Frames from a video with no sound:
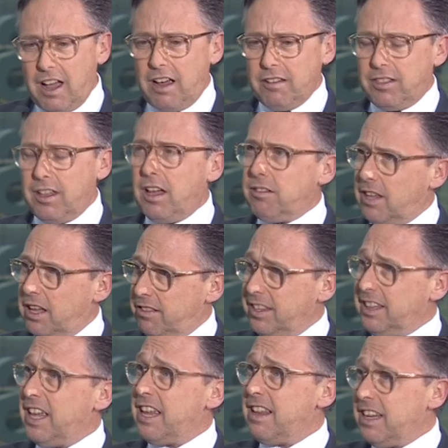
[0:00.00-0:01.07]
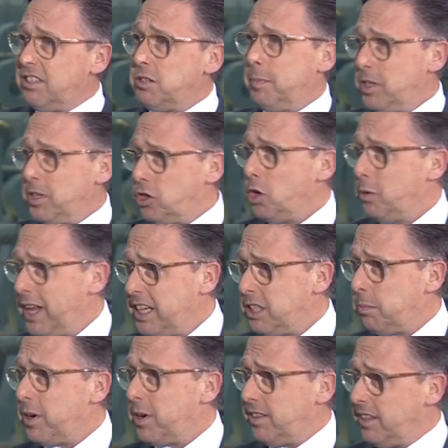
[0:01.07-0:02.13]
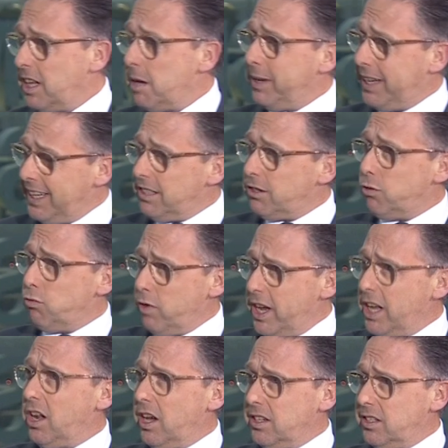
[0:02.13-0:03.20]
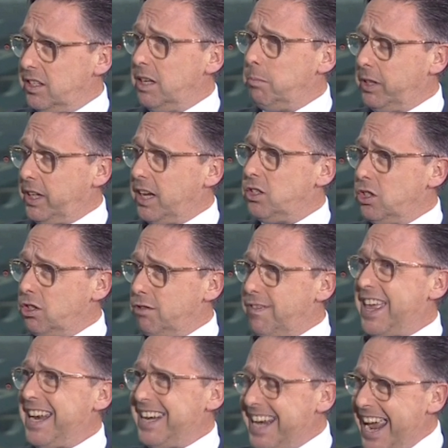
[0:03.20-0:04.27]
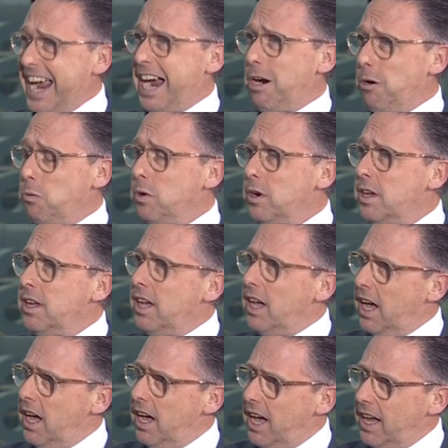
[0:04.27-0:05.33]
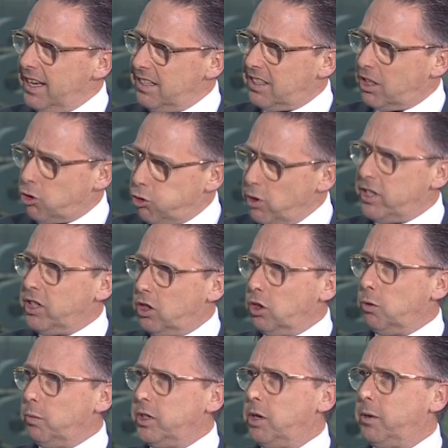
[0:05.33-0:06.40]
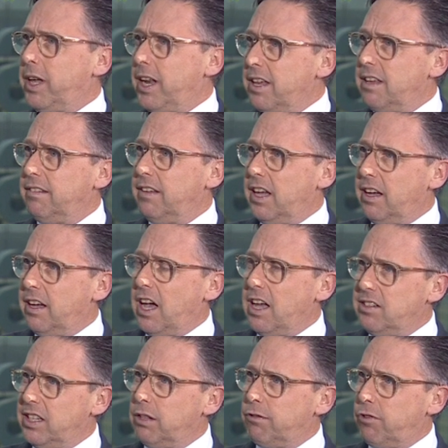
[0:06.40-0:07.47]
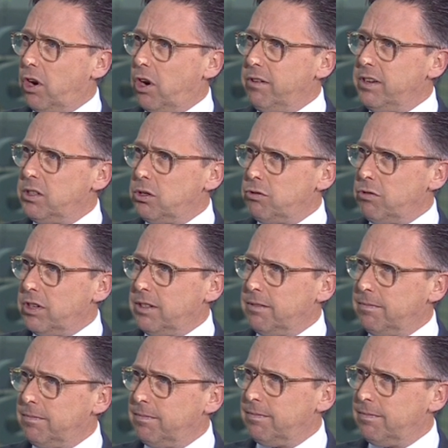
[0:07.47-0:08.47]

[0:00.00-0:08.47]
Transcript: I, I, I think it's a bit too late, but I think they're beginning to realise the implications of that now, uh, and it's critical that we do get a, a deal for our industry.